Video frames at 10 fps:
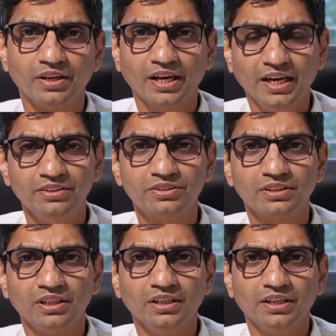Hence,
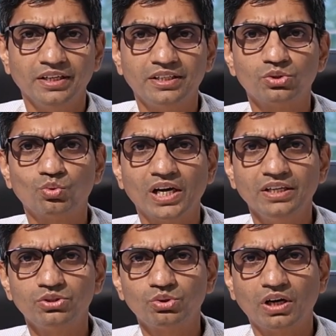it is
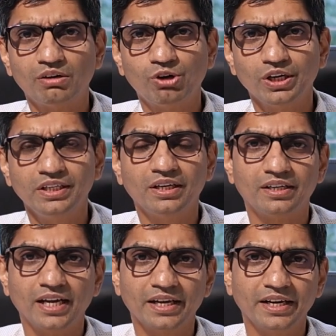wise to avoid
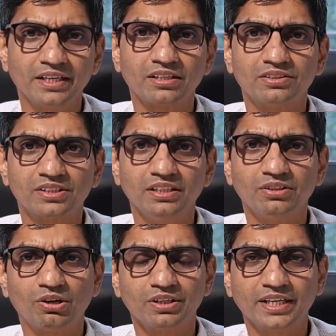direct skin
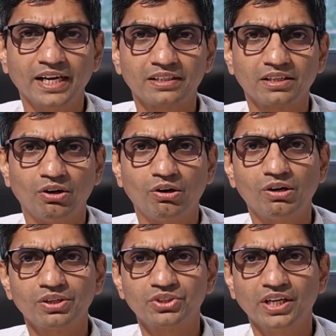contact
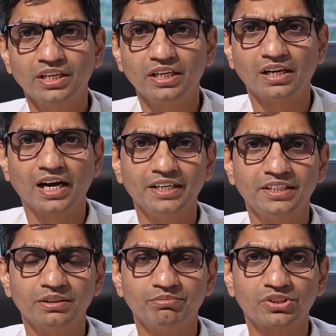or sharing
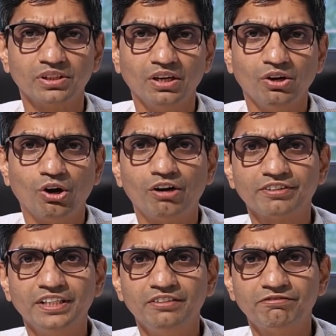items of
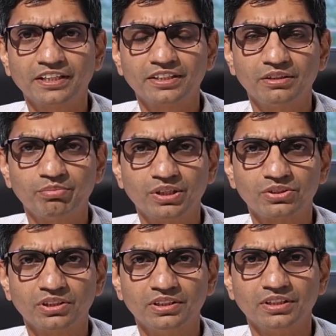an infected
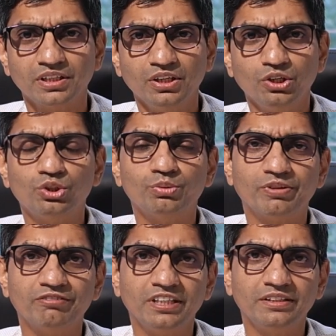person to
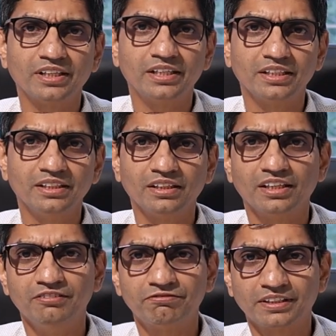prevent getting
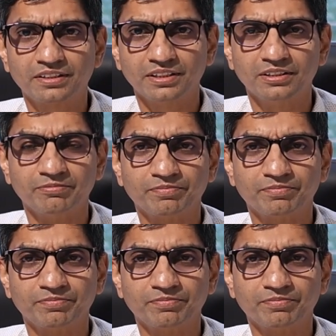infected.